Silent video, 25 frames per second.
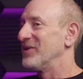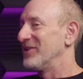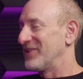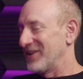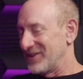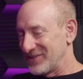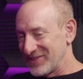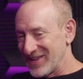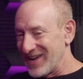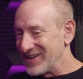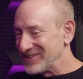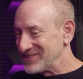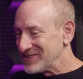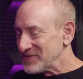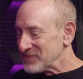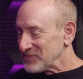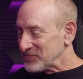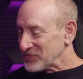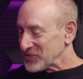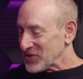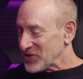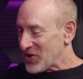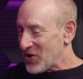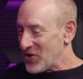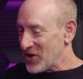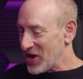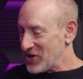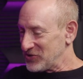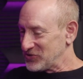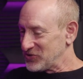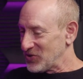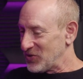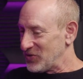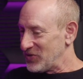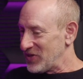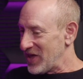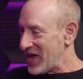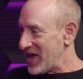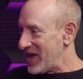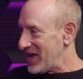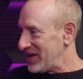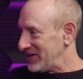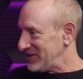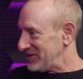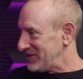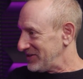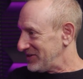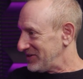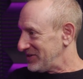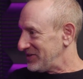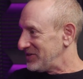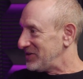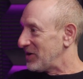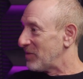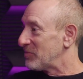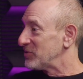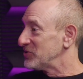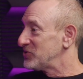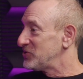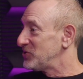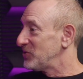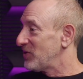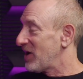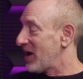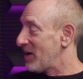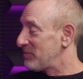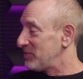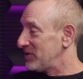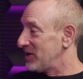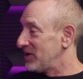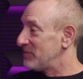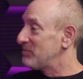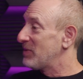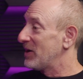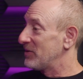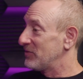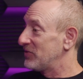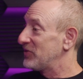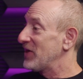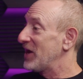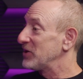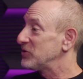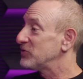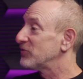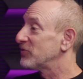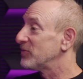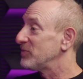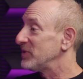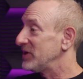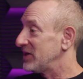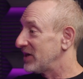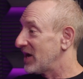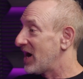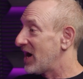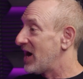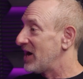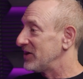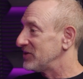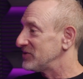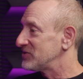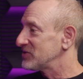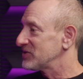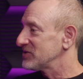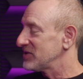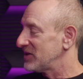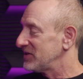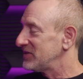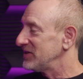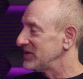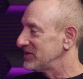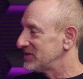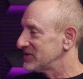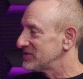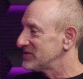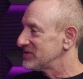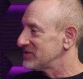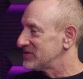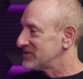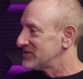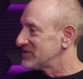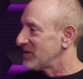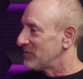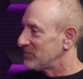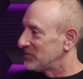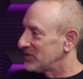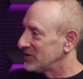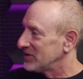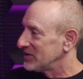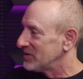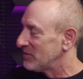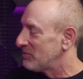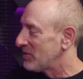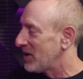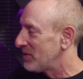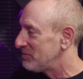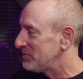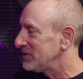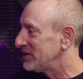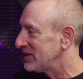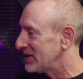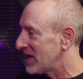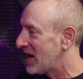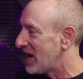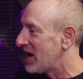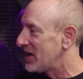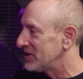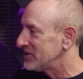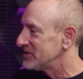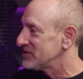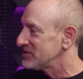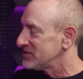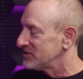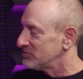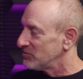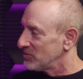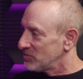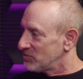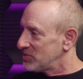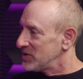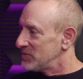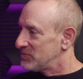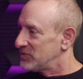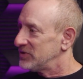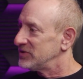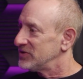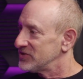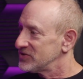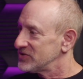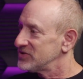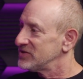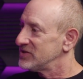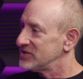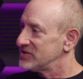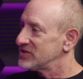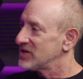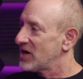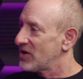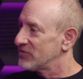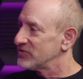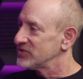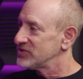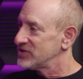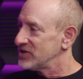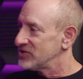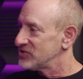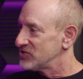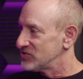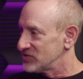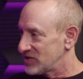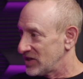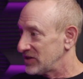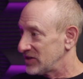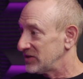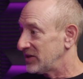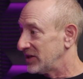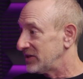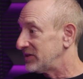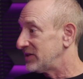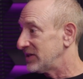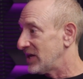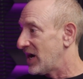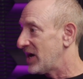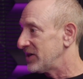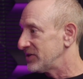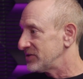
okay. thanks. Okay. So then number two happened. And Bob, thank you yeah, for yeah. being honest. No, no, I think course. this is something about being honest. And when people listen to these conversations, they like the